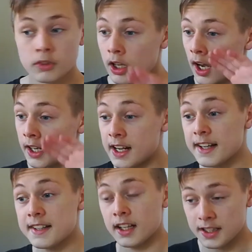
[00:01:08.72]
I
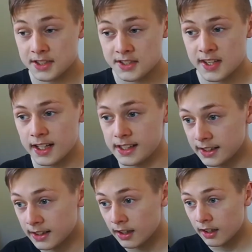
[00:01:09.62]
got to say,
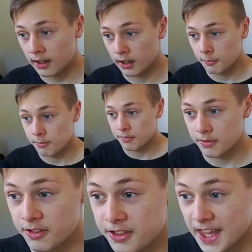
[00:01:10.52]

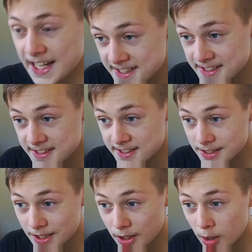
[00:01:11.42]
this
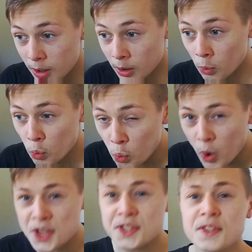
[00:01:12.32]

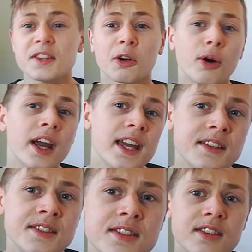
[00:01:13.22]
wasn't the
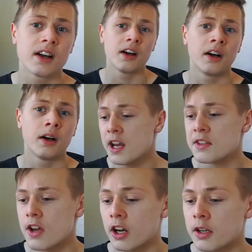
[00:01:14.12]
greatest
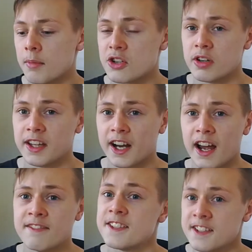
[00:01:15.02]
documentary that I
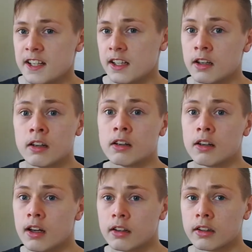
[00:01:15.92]
have seen.
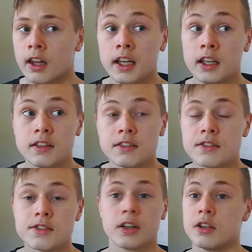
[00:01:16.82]
Like,
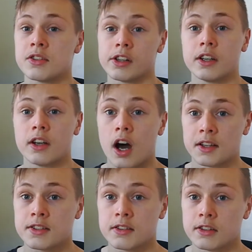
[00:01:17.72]
seriously, not
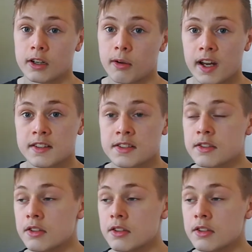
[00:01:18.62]
the greatest.